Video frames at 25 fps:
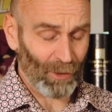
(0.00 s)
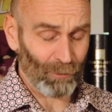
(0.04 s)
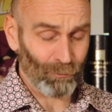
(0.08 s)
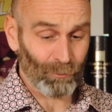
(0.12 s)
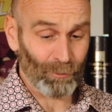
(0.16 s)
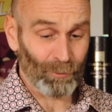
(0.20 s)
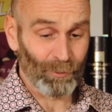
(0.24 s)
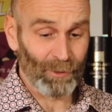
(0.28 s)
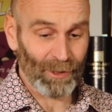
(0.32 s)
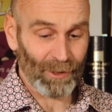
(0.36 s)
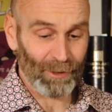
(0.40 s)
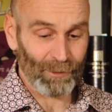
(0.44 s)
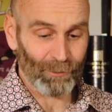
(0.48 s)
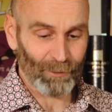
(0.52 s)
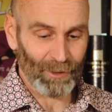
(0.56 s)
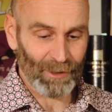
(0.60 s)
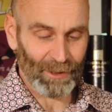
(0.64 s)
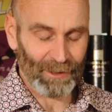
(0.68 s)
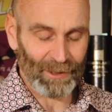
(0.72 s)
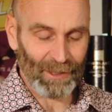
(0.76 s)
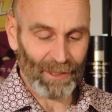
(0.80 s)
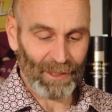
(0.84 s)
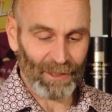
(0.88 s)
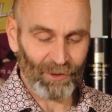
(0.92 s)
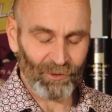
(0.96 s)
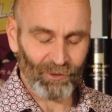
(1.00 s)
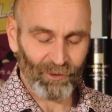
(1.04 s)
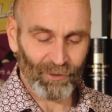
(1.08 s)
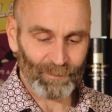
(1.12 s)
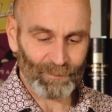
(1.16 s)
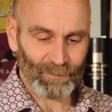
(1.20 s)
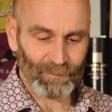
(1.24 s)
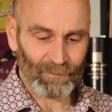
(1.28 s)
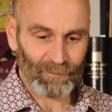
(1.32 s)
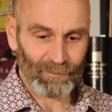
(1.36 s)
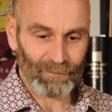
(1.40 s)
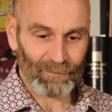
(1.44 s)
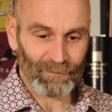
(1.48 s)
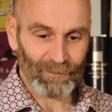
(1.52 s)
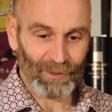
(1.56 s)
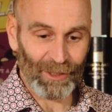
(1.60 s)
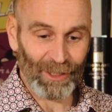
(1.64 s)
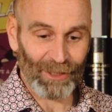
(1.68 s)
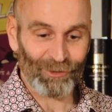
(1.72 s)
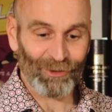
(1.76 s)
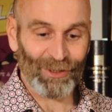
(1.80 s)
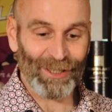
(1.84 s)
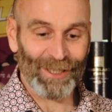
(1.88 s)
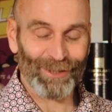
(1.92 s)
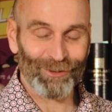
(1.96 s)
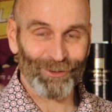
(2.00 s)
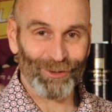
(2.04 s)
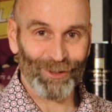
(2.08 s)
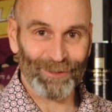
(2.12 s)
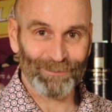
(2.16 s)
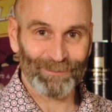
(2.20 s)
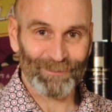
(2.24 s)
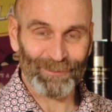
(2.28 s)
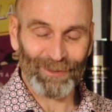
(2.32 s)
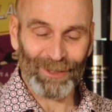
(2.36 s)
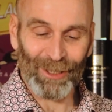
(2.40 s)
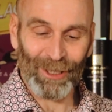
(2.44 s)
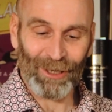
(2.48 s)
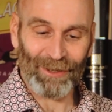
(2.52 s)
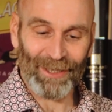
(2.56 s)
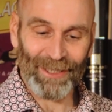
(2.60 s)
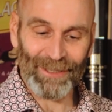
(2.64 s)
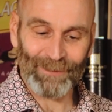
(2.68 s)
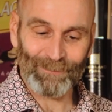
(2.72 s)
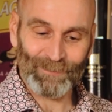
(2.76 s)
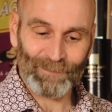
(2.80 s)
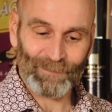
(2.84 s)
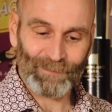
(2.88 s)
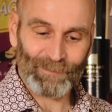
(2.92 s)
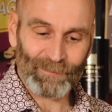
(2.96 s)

really, really nice. That's excellent. Alright,